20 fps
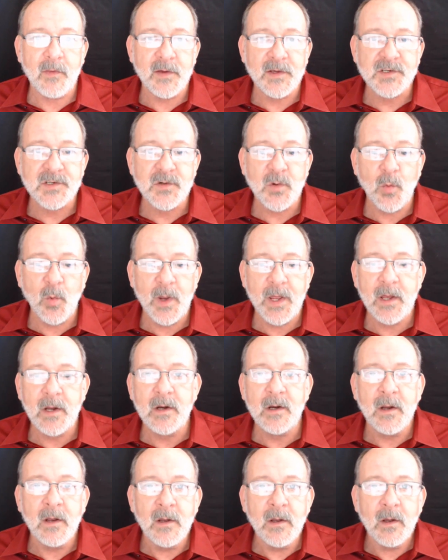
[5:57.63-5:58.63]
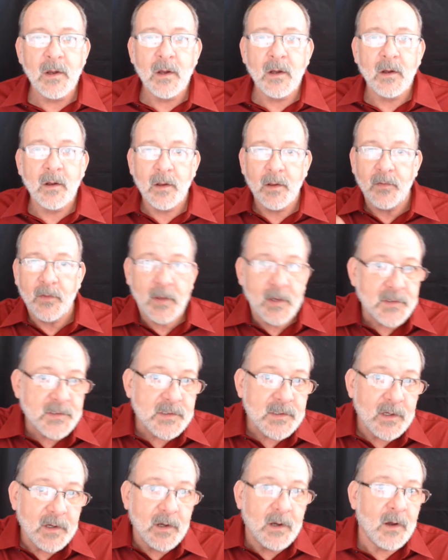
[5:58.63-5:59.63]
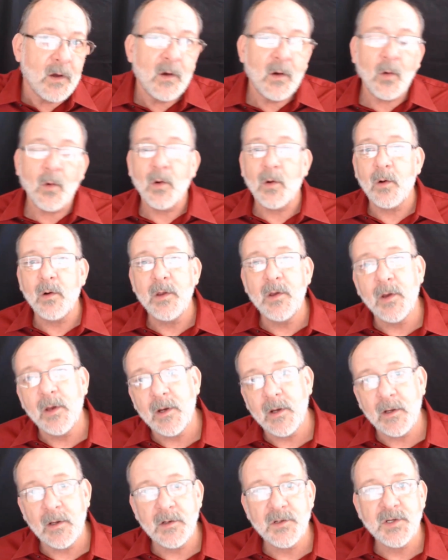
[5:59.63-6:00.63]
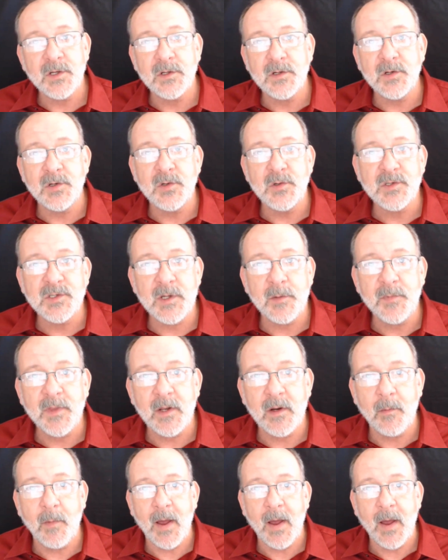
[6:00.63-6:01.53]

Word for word: this to win this, or are you going to do something